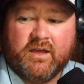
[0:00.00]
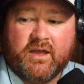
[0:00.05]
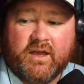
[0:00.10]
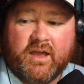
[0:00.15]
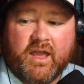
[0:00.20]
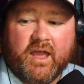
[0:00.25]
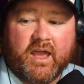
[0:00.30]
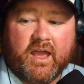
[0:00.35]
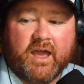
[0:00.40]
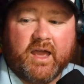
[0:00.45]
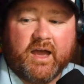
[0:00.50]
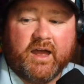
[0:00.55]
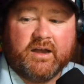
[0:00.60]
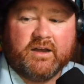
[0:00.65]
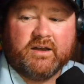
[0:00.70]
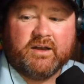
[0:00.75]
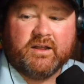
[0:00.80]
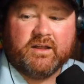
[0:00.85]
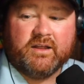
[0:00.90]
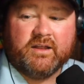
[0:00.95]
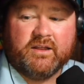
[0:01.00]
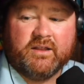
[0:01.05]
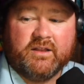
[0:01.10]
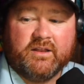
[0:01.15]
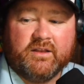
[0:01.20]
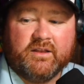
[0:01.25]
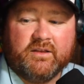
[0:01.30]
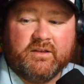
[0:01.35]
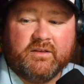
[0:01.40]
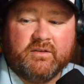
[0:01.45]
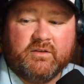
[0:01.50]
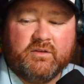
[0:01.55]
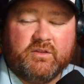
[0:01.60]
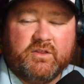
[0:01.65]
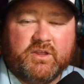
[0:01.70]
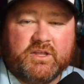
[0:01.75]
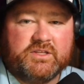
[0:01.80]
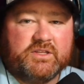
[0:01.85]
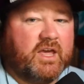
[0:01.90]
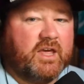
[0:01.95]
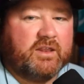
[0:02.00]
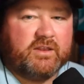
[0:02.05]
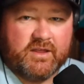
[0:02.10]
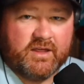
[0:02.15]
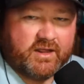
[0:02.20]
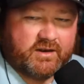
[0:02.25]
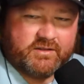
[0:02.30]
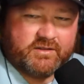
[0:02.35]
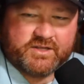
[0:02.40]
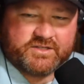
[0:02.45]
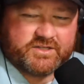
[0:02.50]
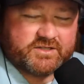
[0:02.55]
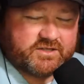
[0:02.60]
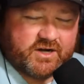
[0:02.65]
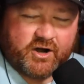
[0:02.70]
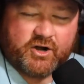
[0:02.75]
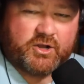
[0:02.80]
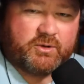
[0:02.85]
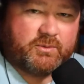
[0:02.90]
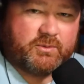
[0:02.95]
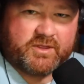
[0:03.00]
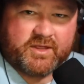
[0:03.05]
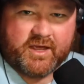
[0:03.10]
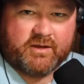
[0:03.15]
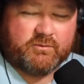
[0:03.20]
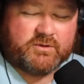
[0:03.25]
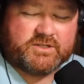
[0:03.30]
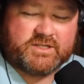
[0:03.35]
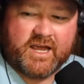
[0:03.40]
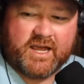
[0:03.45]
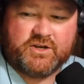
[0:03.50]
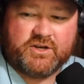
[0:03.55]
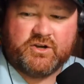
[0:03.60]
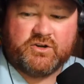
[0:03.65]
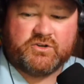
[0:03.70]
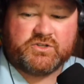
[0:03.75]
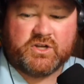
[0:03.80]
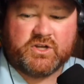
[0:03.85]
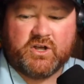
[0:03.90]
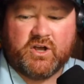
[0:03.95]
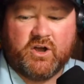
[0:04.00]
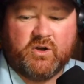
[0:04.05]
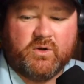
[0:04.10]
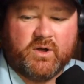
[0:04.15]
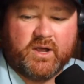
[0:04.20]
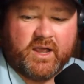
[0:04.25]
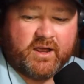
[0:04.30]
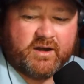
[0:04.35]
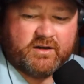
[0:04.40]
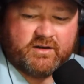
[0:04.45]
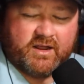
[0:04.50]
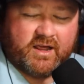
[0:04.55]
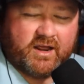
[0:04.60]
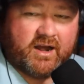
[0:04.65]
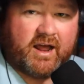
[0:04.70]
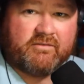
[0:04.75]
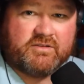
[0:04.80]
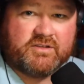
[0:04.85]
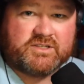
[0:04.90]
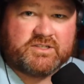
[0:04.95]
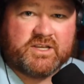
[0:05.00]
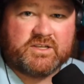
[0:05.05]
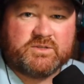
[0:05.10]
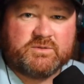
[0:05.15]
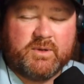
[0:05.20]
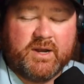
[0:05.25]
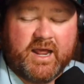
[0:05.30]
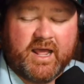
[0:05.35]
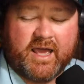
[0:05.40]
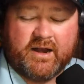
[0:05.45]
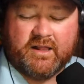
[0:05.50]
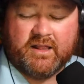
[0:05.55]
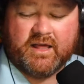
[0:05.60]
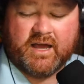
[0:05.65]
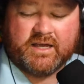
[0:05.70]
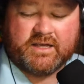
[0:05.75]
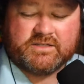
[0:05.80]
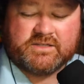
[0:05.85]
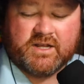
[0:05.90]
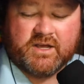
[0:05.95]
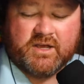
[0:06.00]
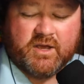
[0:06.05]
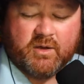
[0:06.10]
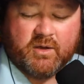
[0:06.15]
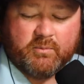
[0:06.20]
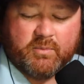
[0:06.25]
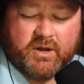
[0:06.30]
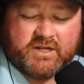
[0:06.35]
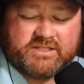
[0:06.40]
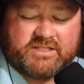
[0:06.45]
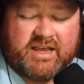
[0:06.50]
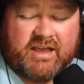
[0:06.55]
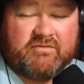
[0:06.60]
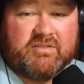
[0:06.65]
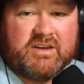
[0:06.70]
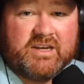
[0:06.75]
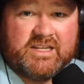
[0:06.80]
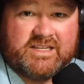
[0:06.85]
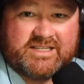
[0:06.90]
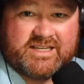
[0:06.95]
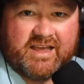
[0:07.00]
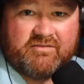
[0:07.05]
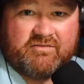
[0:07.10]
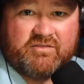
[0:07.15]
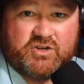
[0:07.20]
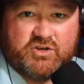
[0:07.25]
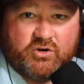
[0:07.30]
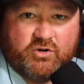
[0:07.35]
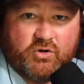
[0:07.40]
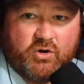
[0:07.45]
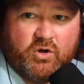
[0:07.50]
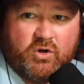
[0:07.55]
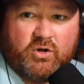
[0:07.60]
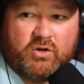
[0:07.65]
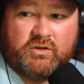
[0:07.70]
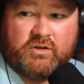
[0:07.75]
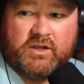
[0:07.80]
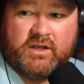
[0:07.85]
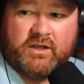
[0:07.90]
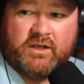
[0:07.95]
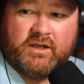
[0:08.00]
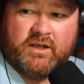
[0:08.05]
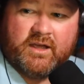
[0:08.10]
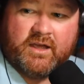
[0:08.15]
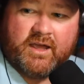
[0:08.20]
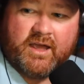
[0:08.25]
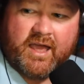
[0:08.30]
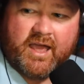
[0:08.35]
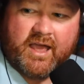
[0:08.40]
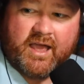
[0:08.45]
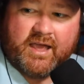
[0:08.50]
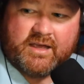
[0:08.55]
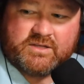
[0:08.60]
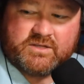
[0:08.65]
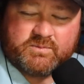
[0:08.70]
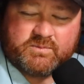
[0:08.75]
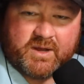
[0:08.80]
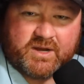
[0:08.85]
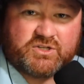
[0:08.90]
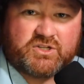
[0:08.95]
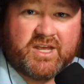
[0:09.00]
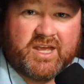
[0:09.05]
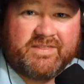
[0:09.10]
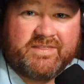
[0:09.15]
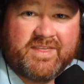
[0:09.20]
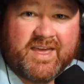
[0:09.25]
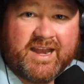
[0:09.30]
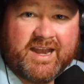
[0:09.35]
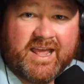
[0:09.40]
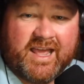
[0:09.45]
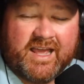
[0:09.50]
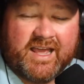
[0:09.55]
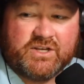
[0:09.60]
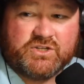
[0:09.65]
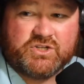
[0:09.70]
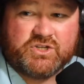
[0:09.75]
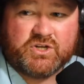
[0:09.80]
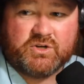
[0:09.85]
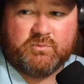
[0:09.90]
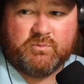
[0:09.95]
And this is an argument that was had years ago and obviously has been analyzed. But a 77-year-old, especially at that age,